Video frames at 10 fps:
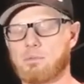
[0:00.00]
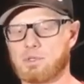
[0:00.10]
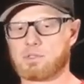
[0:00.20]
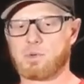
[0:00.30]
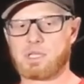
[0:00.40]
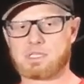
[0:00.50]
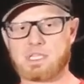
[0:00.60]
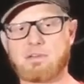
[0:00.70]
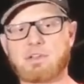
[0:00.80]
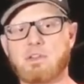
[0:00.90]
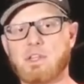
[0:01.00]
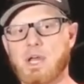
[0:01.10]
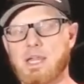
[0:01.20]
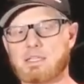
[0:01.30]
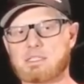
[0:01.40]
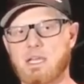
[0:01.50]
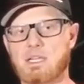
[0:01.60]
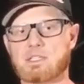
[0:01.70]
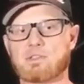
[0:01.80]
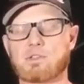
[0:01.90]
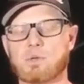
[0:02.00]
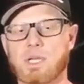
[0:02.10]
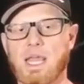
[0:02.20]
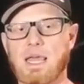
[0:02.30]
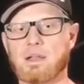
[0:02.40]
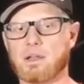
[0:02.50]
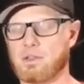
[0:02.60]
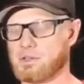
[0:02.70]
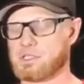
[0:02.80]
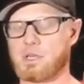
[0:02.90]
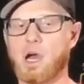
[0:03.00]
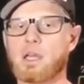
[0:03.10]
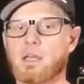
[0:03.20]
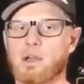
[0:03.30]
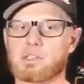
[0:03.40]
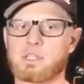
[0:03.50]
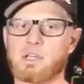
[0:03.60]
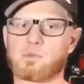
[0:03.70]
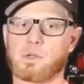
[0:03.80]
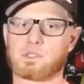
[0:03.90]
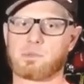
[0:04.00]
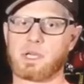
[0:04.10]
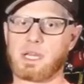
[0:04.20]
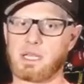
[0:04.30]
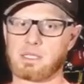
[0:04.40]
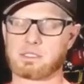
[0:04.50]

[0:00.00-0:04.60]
between 7 in the United States and 2 in Canada, that are stocking our stage 1 spring kits.